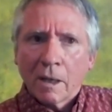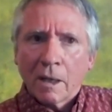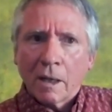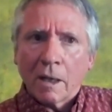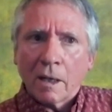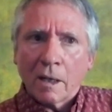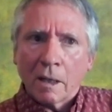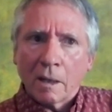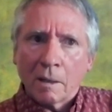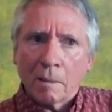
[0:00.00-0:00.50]

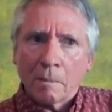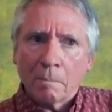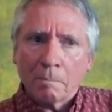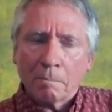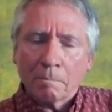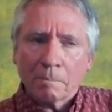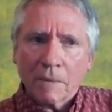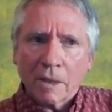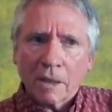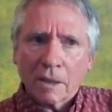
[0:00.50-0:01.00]

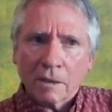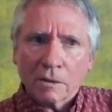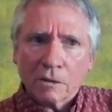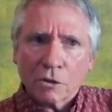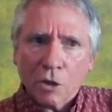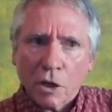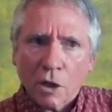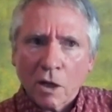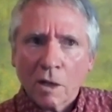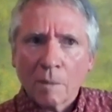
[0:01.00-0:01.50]

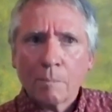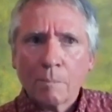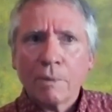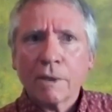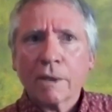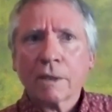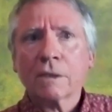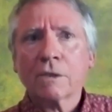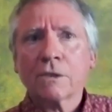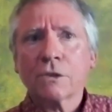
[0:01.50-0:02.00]

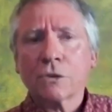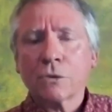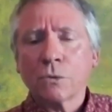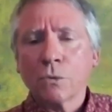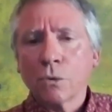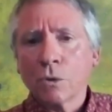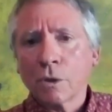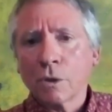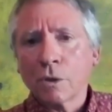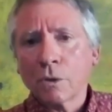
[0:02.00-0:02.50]
topics
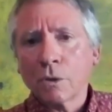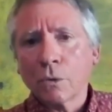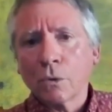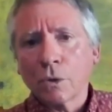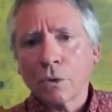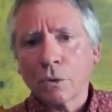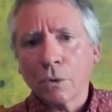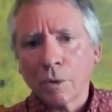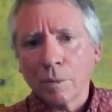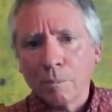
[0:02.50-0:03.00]
or